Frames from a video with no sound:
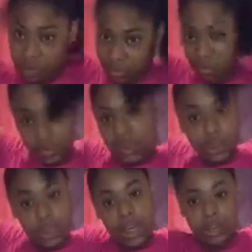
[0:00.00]
At this
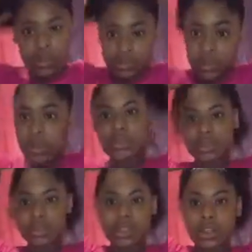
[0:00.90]
point you can
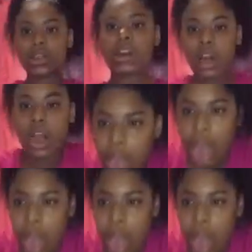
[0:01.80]
see my